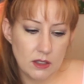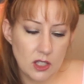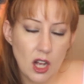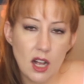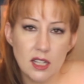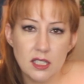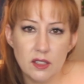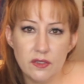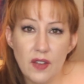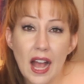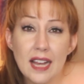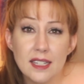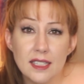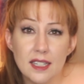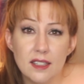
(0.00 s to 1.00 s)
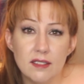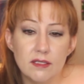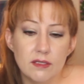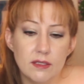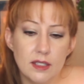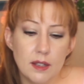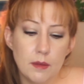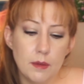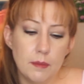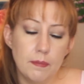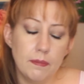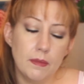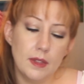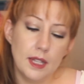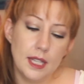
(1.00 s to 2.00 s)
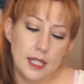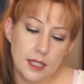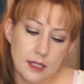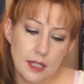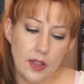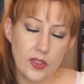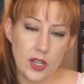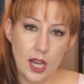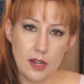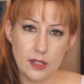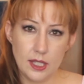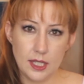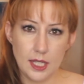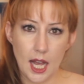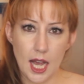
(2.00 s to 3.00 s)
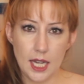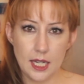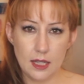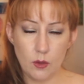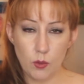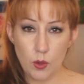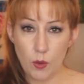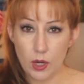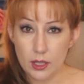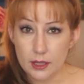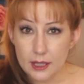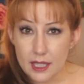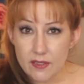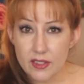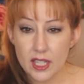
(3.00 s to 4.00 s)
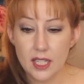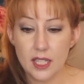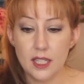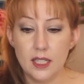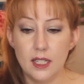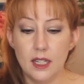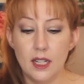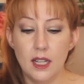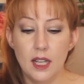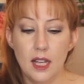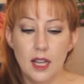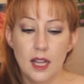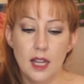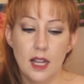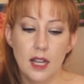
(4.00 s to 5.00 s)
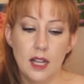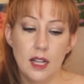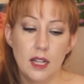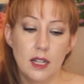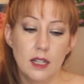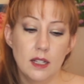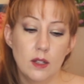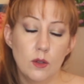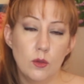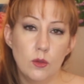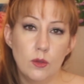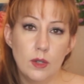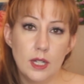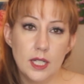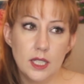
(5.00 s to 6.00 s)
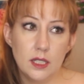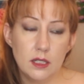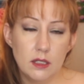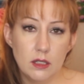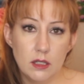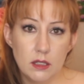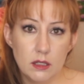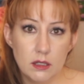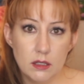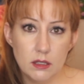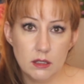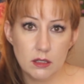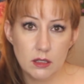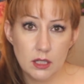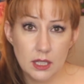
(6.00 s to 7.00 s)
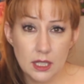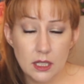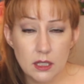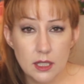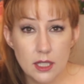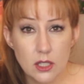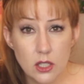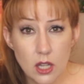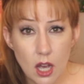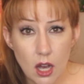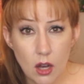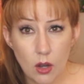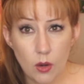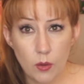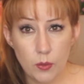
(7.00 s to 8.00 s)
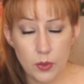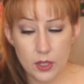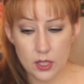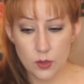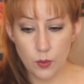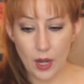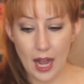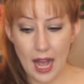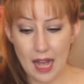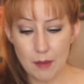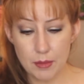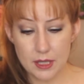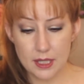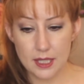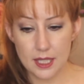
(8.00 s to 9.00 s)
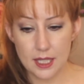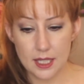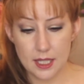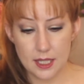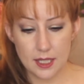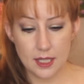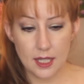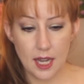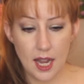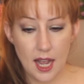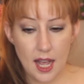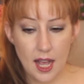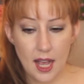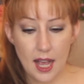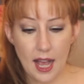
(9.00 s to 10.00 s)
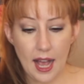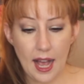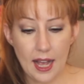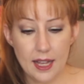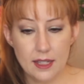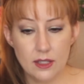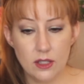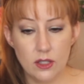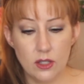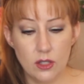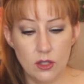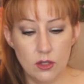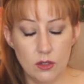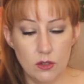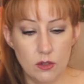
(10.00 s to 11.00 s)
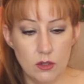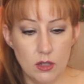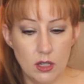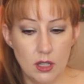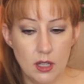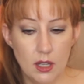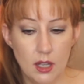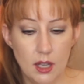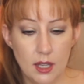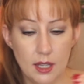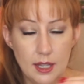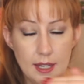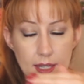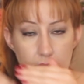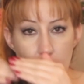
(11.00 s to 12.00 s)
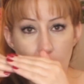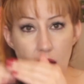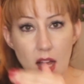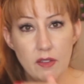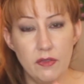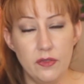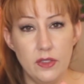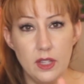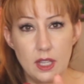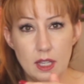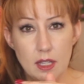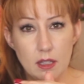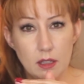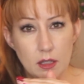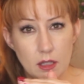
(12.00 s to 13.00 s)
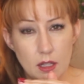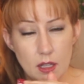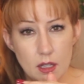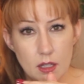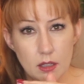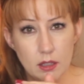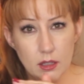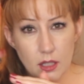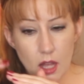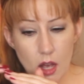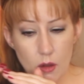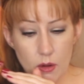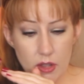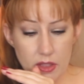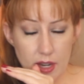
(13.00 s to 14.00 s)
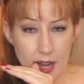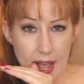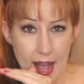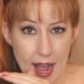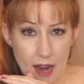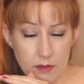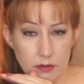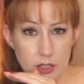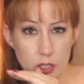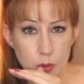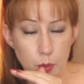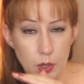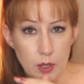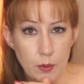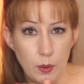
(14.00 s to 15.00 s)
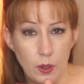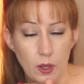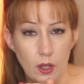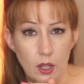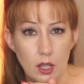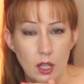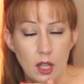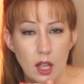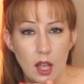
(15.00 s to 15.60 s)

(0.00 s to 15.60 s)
cost effective. Is that the kind of society that we want to live in? Well, clearly no, because what happens is, as you kill off the lower than average people,